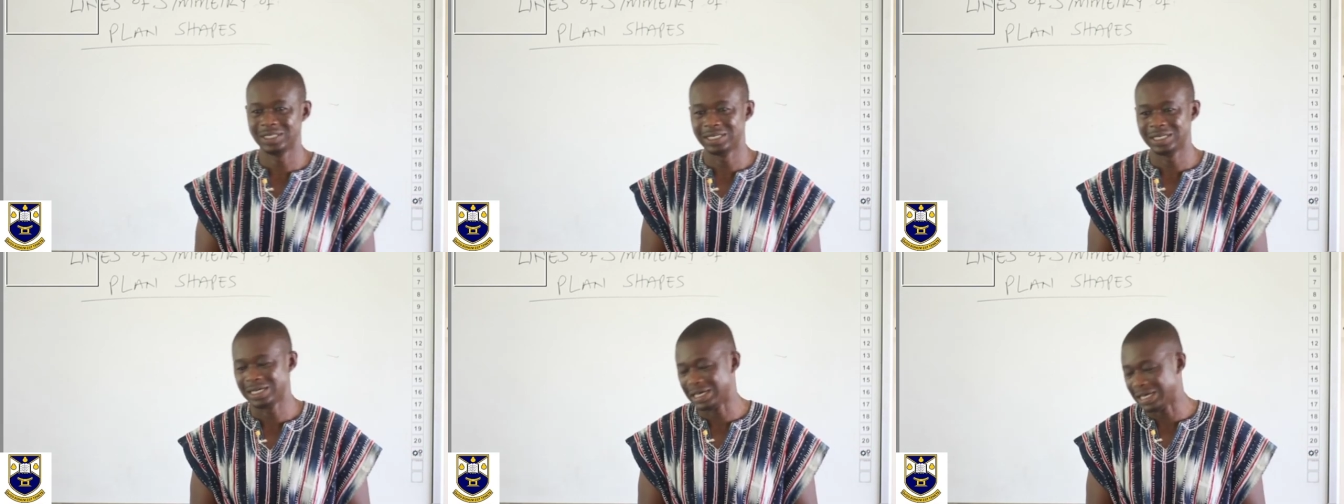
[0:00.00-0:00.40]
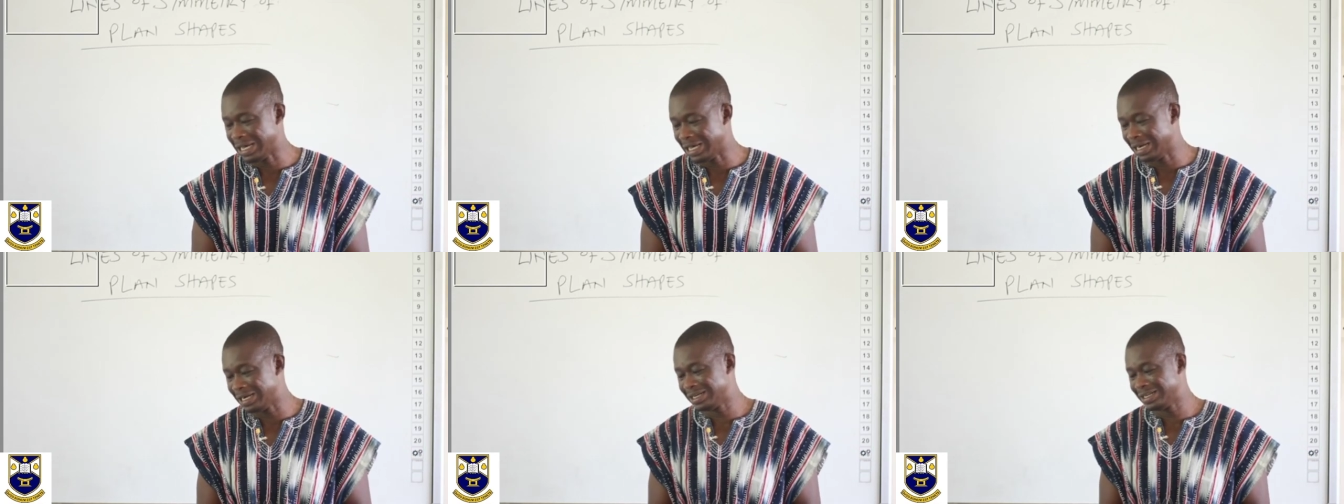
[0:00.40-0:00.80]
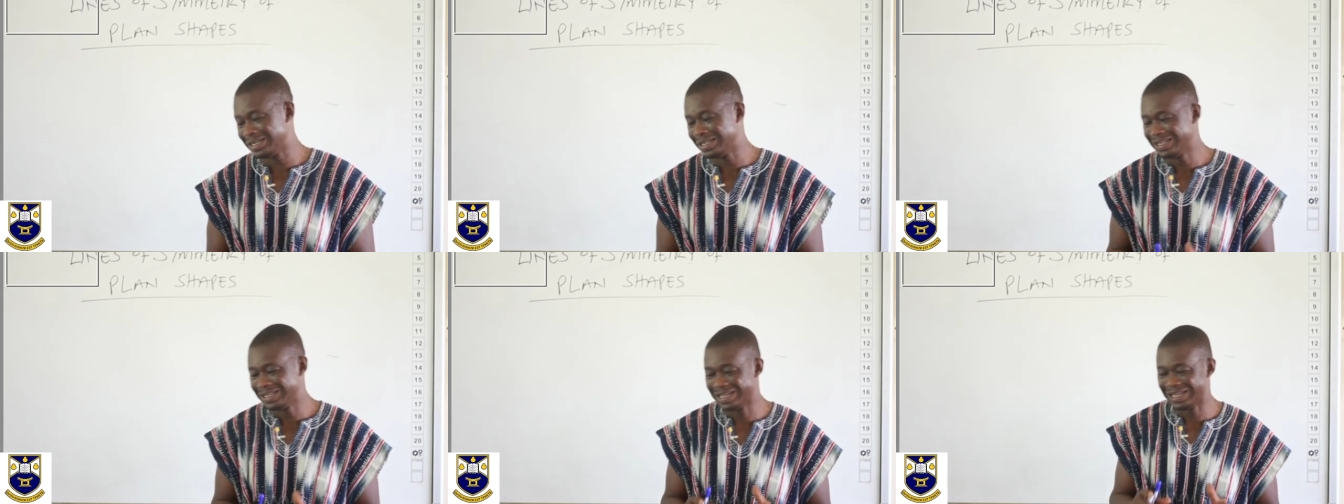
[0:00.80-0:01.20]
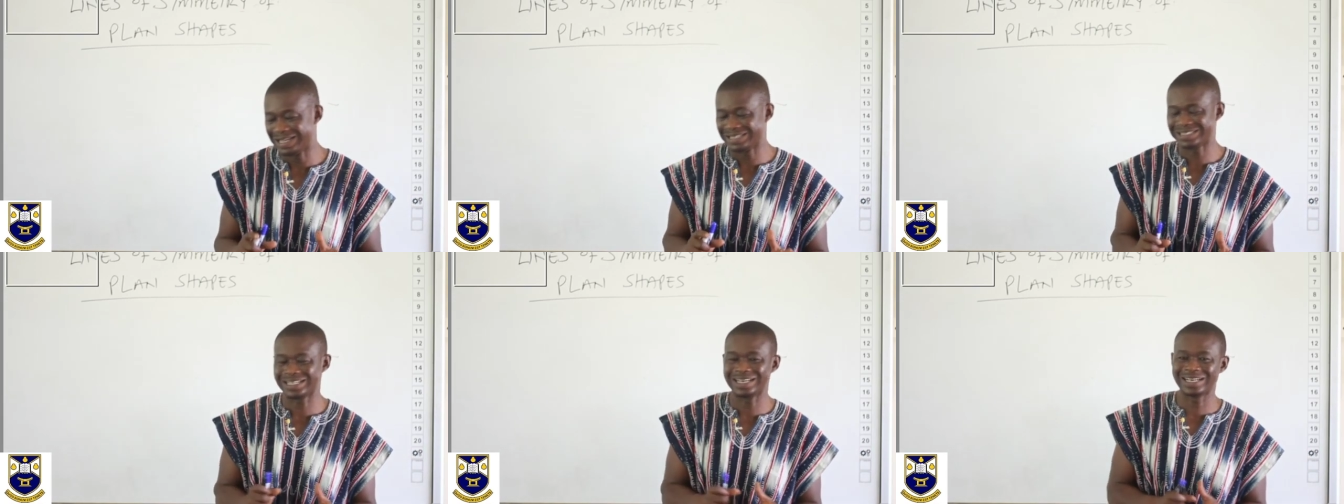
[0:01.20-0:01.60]
And a
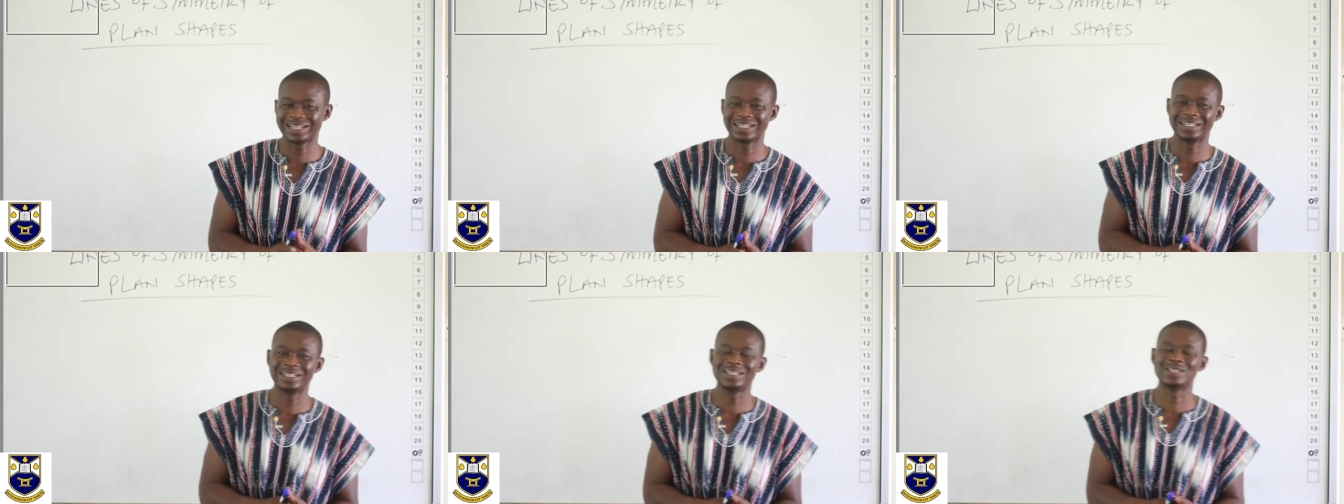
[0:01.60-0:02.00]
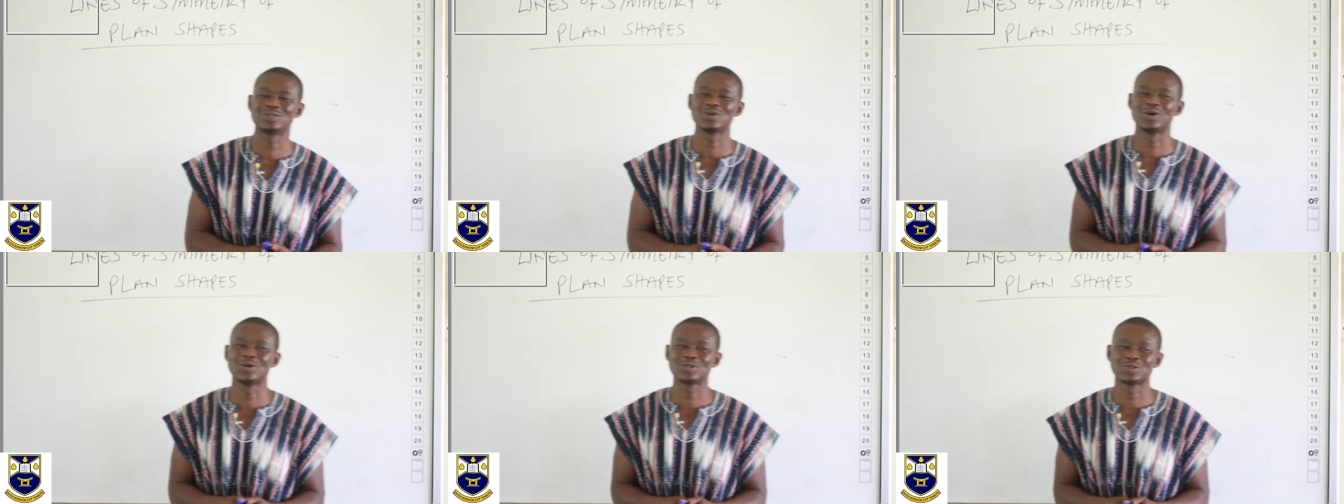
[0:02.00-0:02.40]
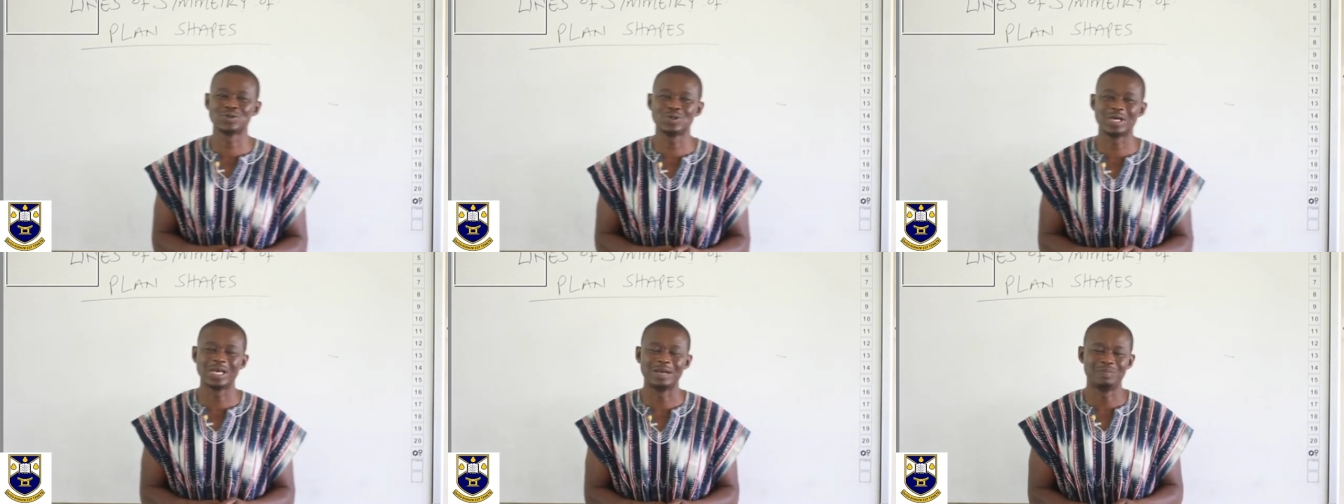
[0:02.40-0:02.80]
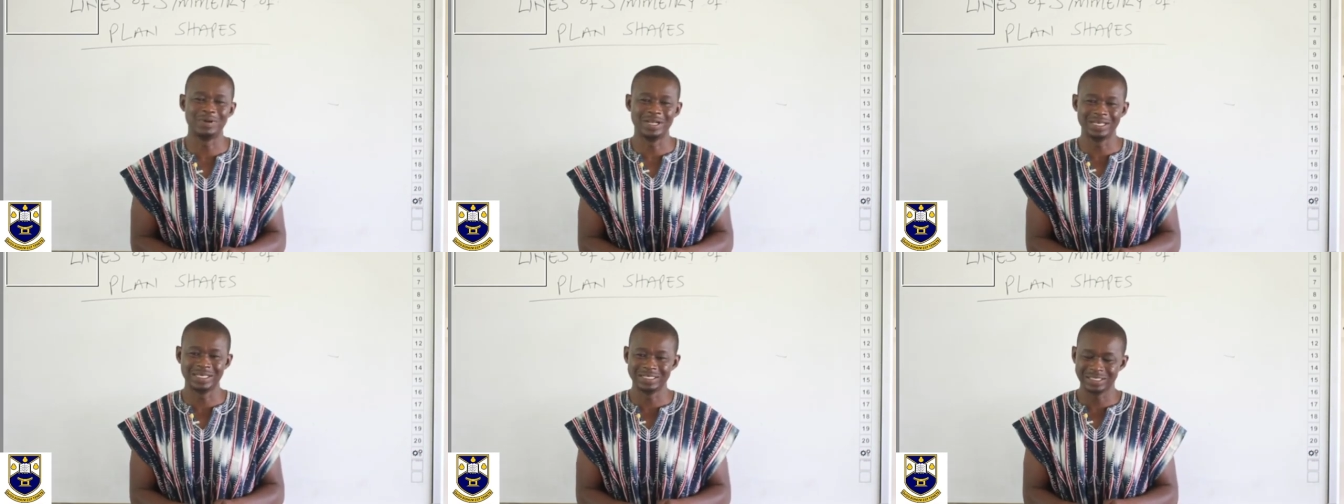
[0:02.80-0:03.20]
circle is also a
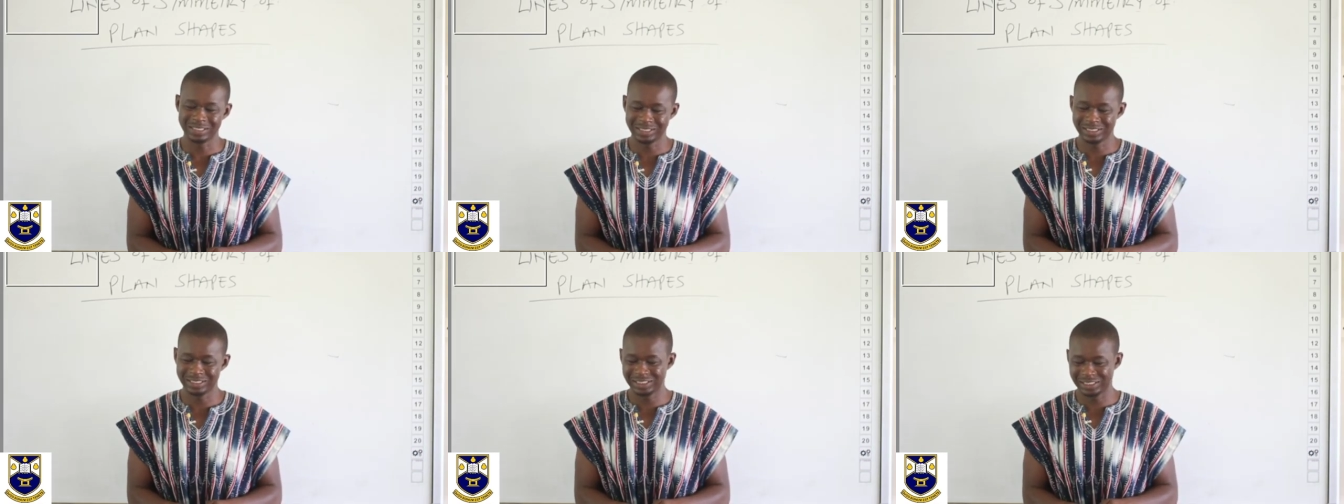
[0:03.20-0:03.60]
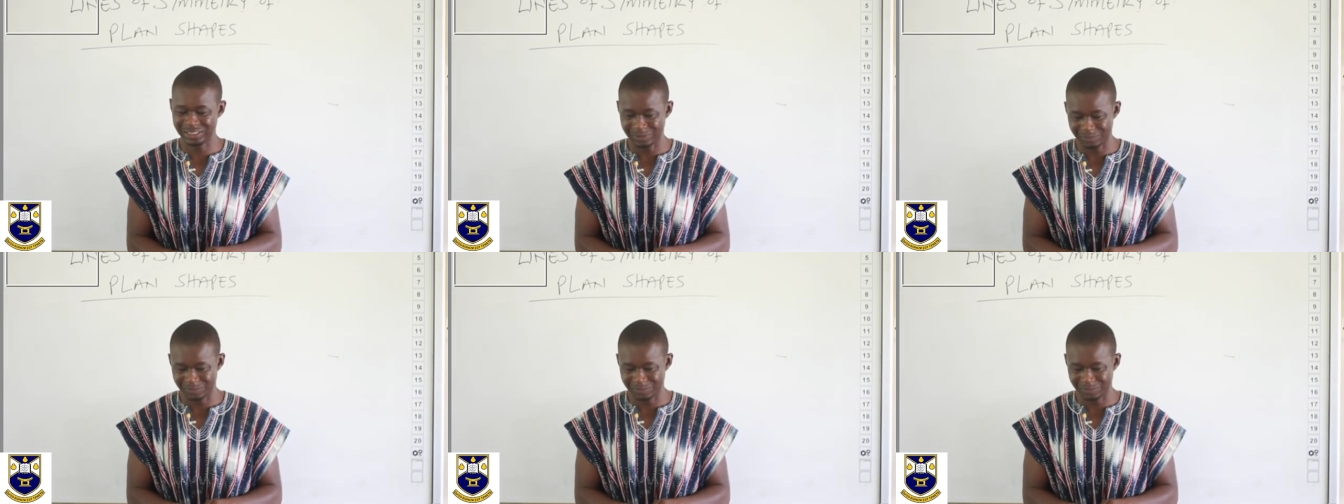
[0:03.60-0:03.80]
plane shape.